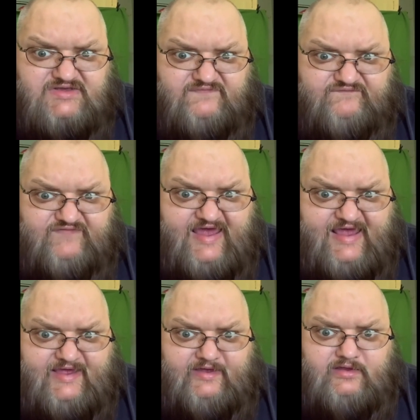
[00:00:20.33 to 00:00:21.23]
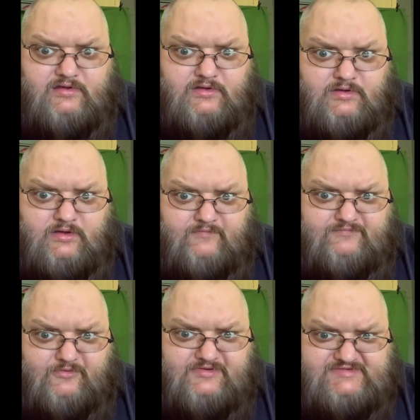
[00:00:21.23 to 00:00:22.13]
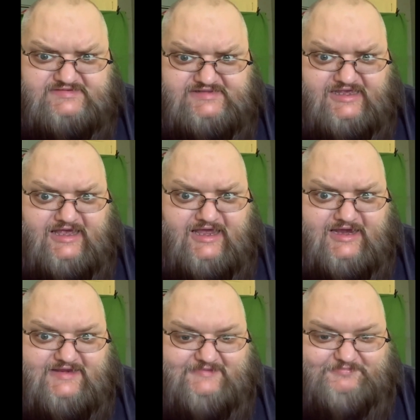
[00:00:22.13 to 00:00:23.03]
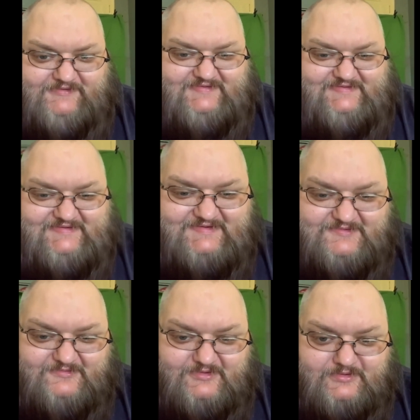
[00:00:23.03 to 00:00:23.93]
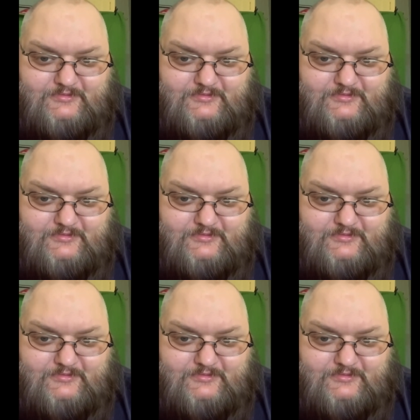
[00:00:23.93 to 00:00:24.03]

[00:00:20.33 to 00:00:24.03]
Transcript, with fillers: on fire! Of course it's the hottest pizza in the world.